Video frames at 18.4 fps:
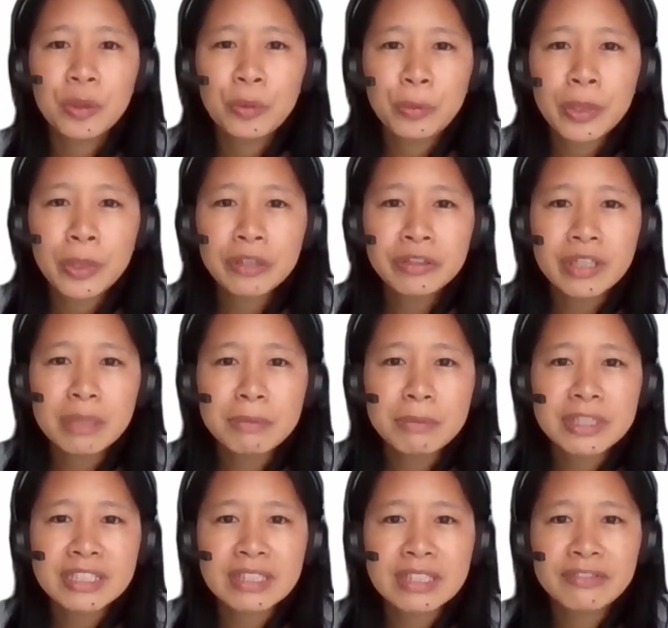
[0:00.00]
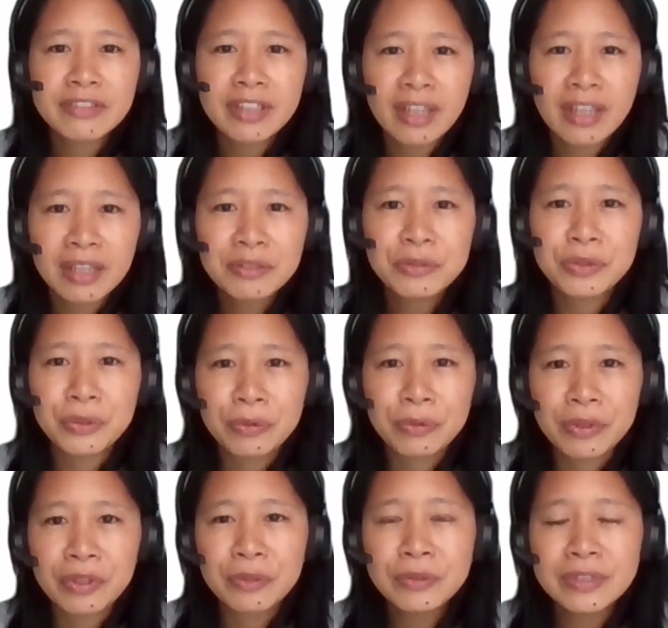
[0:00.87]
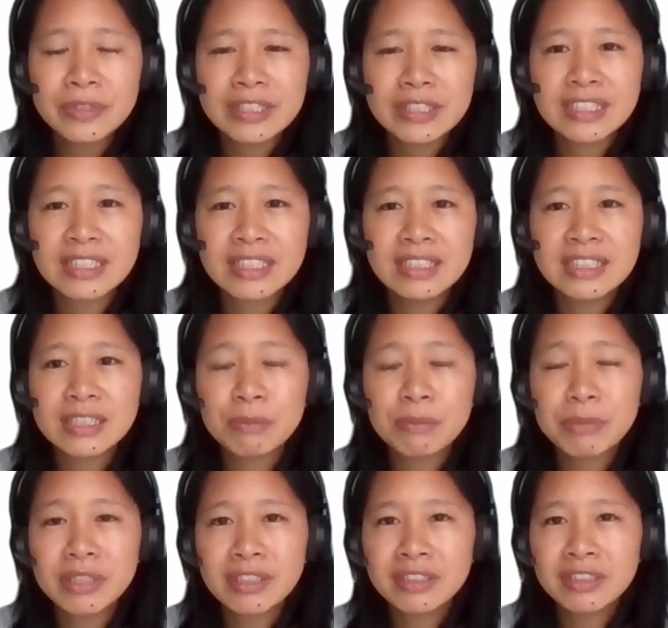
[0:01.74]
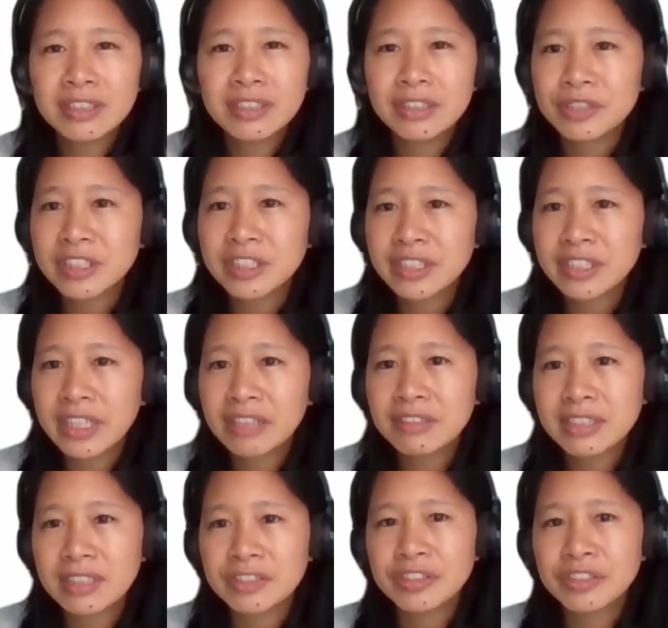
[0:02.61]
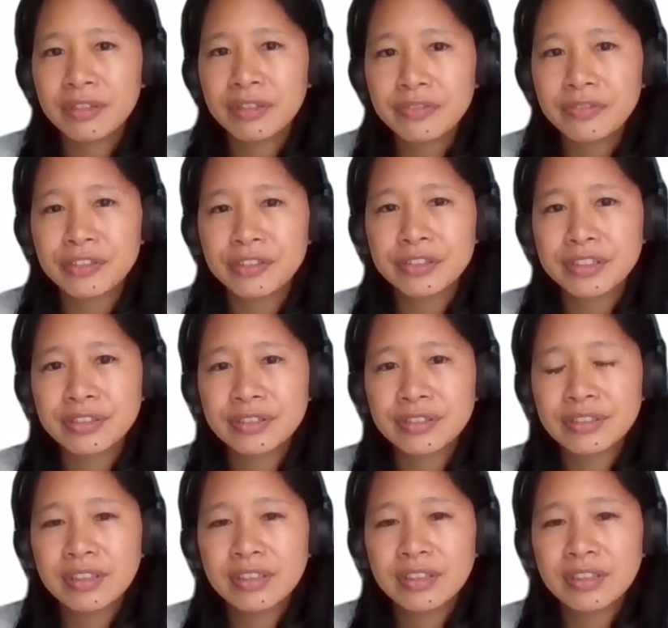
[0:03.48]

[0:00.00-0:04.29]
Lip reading: Where MSF can grow, though, is in its ability to scale such efforts,